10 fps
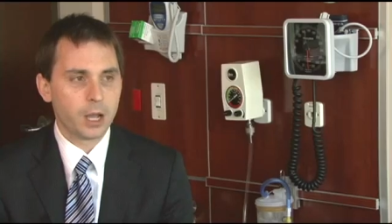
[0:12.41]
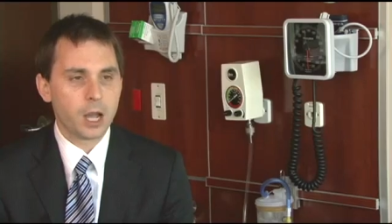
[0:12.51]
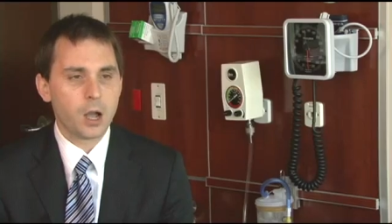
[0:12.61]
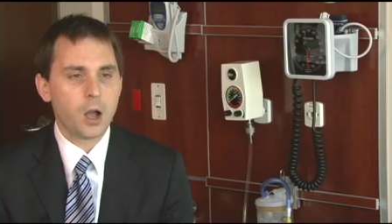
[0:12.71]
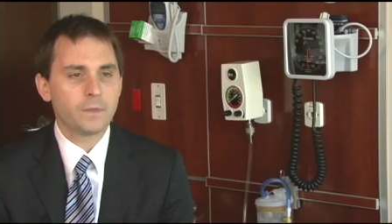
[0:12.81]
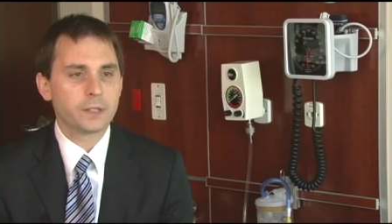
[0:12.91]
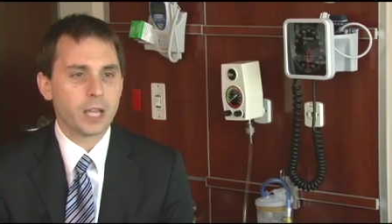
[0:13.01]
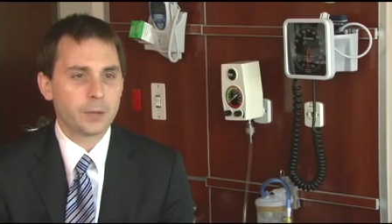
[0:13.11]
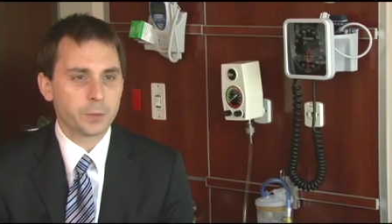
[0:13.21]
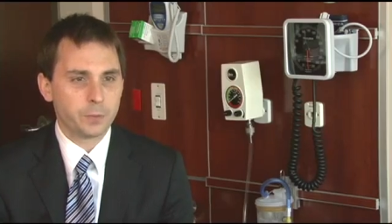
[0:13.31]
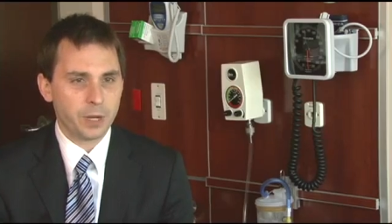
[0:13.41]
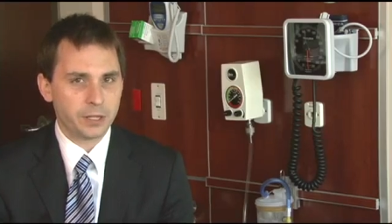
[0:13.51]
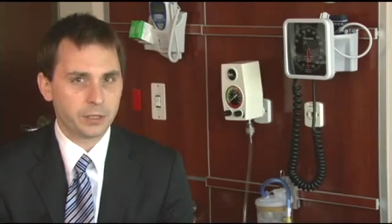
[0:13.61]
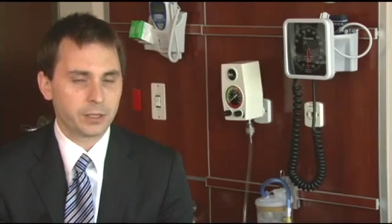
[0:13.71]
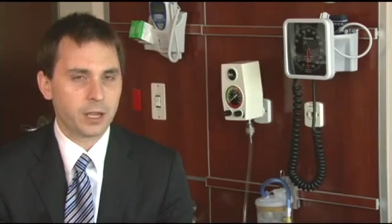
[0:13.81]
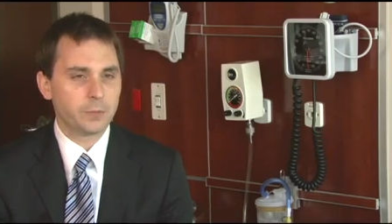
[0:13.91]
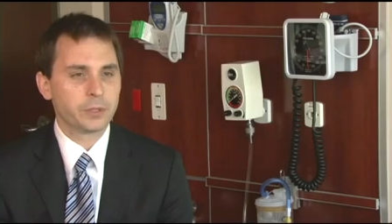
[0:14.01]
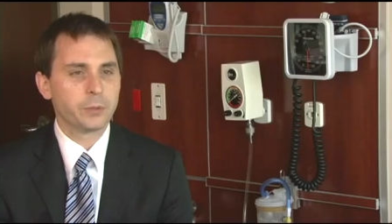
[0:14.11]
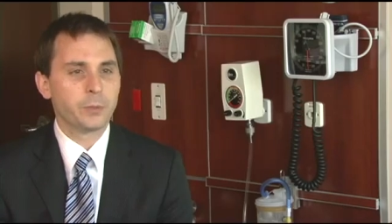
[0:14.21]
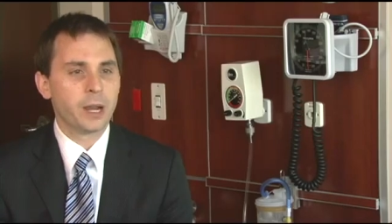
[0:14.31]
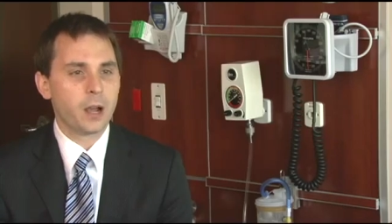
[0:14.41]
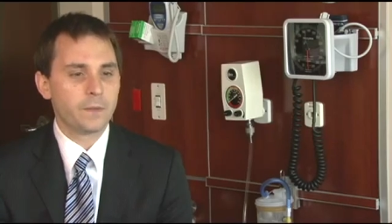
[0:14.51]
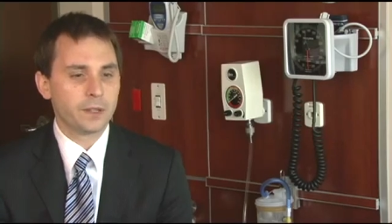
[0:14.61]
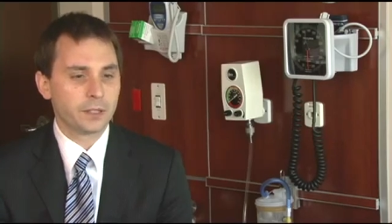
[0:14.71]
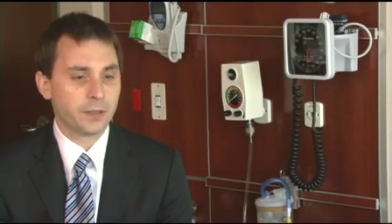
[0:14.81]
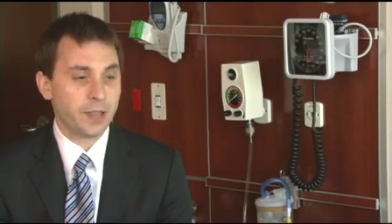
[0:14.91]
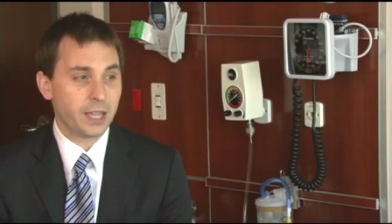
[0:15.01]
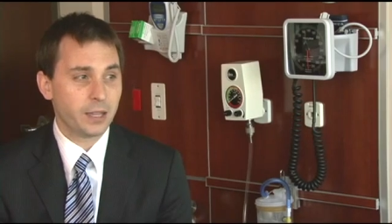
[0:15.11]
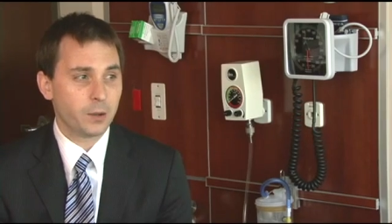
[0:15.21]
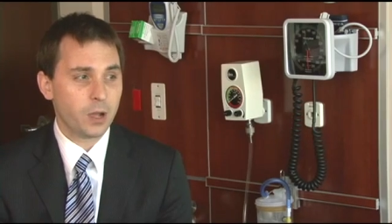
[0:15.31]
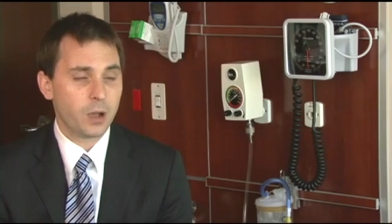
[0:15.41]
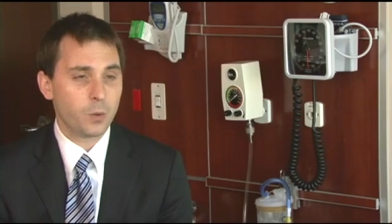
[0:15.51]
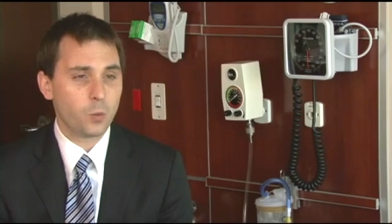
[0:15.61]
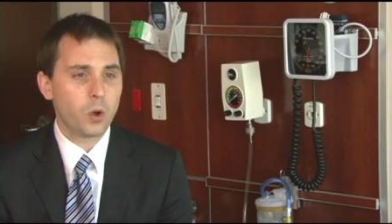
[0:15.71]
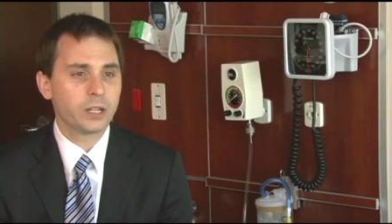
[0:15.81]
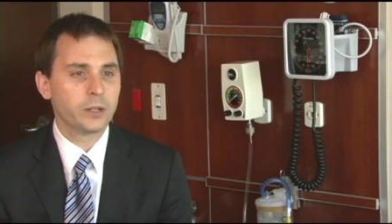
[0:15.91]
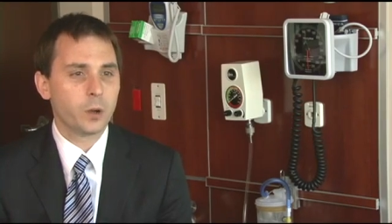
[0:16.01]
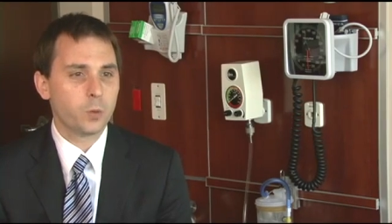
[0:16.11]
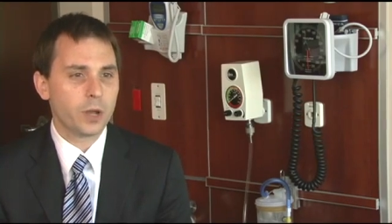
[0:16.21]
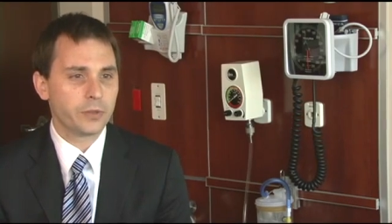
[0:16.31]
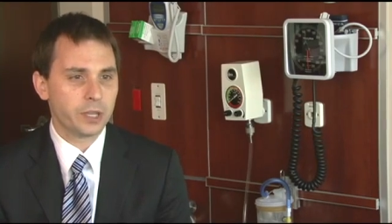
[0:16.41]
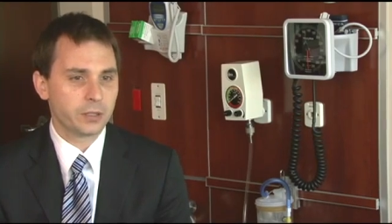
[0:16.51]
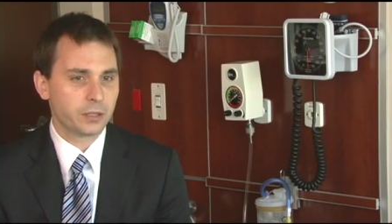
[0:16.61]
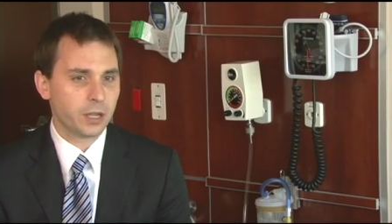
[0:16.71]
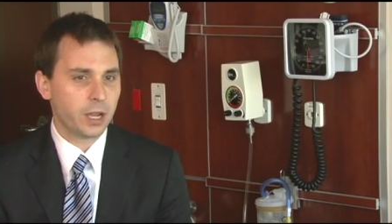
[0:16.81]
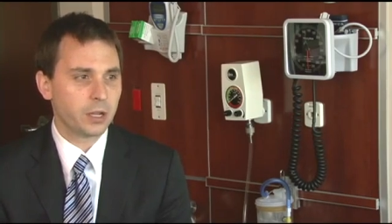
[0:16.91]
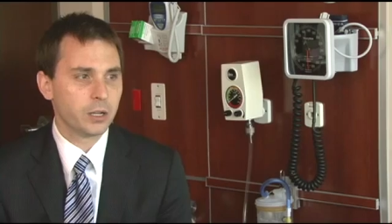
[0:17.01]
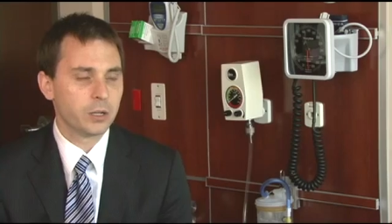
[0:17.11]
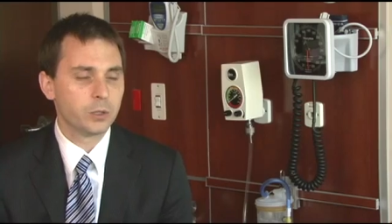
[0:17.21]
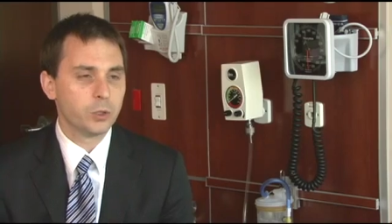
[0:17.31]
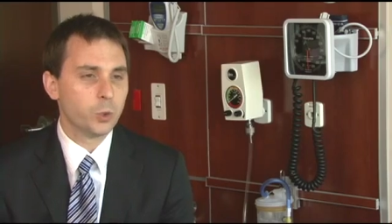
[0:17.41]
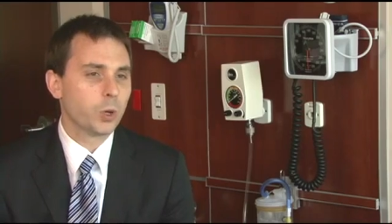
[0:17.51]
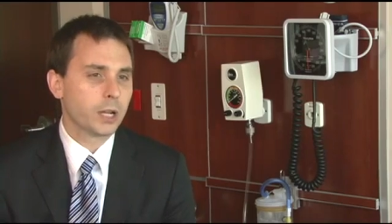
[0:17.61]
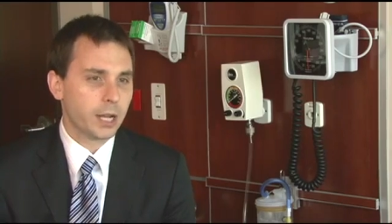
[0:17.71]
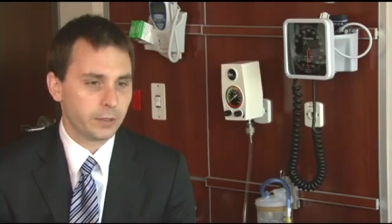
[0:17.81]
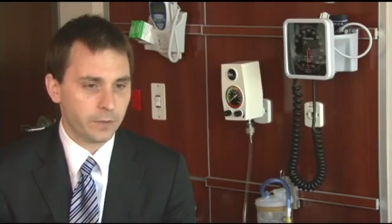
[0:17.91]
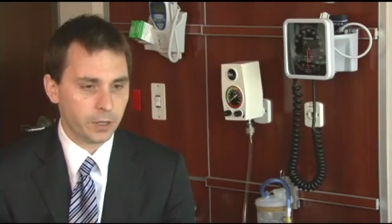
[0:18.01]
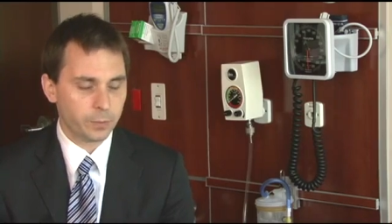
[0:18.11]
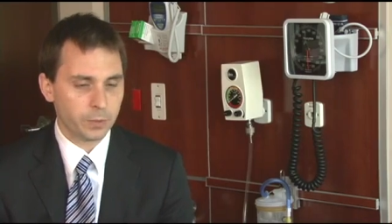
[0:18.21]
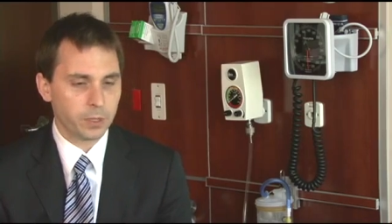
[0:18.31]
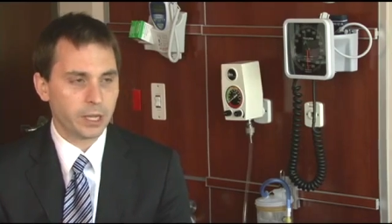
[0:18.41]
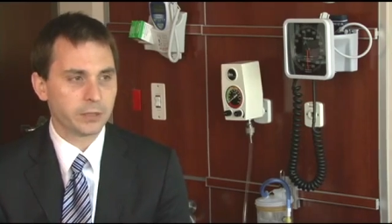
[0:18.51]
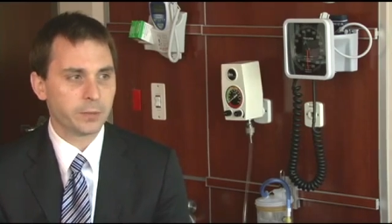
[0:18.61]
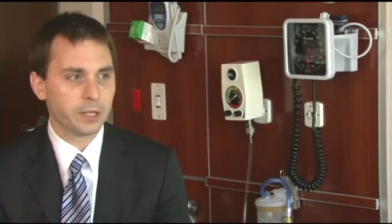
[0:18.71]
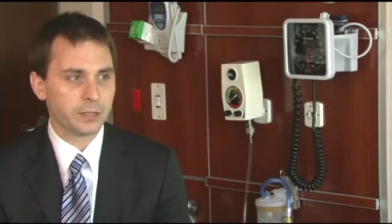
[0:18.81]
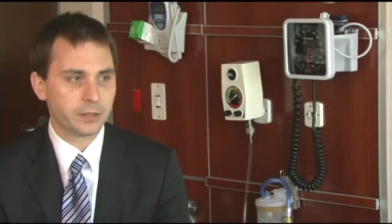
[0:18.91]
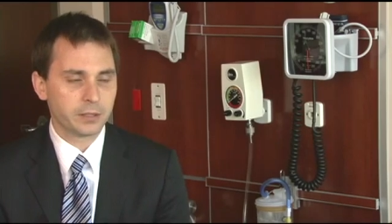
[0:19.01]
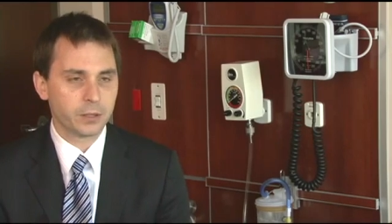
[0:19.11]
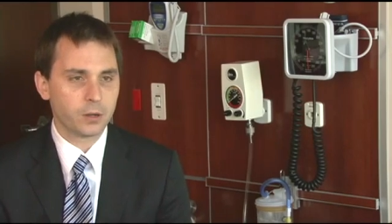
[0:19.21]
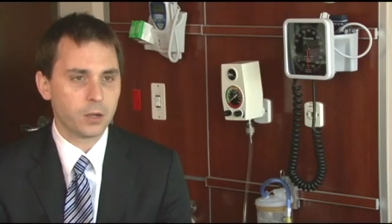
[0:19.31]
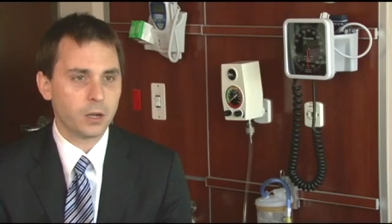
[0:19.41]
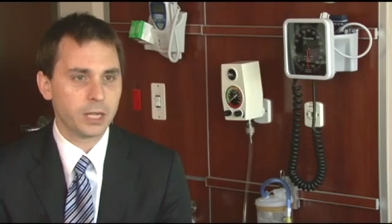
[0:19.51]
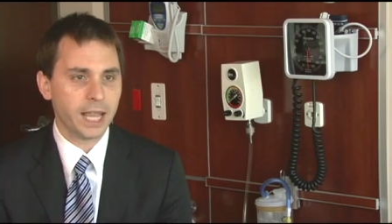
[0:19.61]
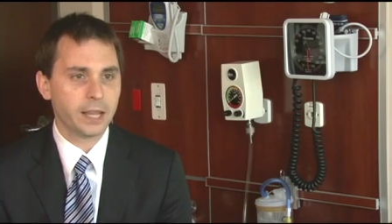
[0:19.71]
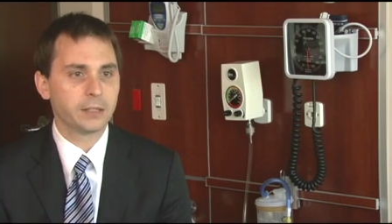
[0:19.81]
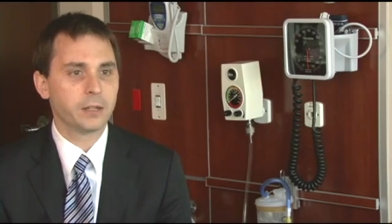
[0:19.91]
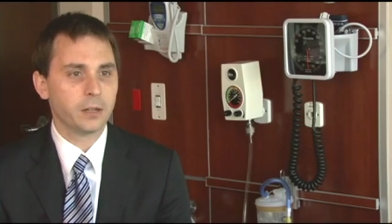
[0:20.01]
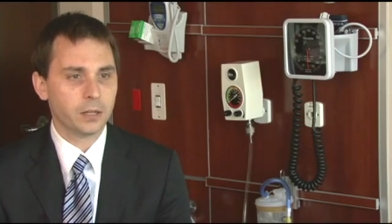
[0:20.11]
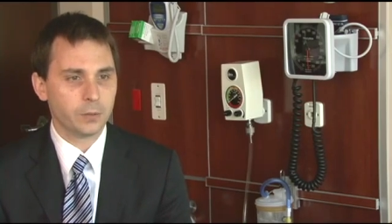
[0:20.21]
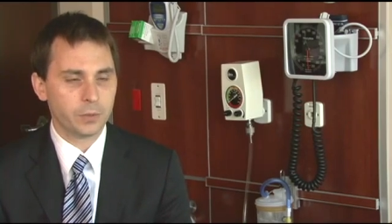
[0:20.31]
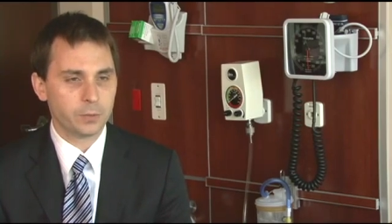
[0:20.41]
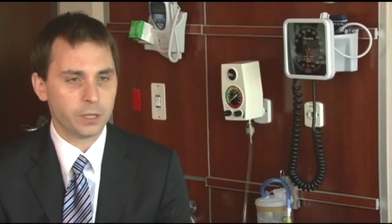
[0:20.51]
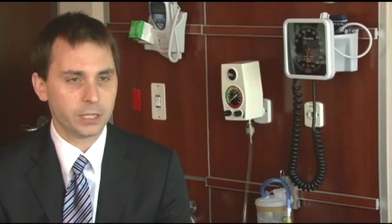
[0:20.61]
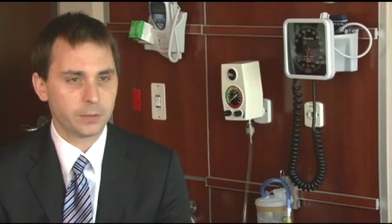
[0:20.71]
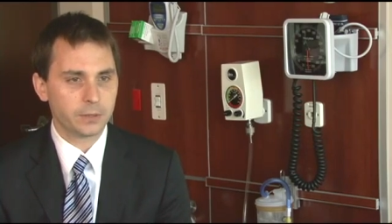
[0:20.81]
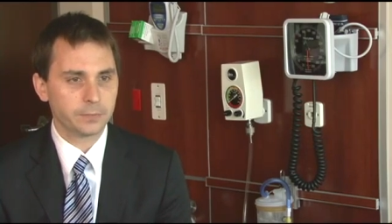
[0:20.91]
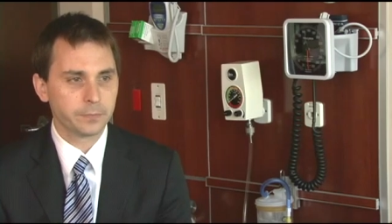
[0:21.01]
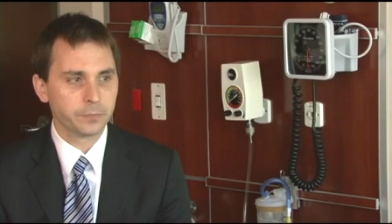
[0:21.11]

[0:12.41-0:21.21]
Uh, oftentimes when patients come to my office, they uh, want to know what this uh, newer kind of hip replacement is, the so-called anterior hip replacement.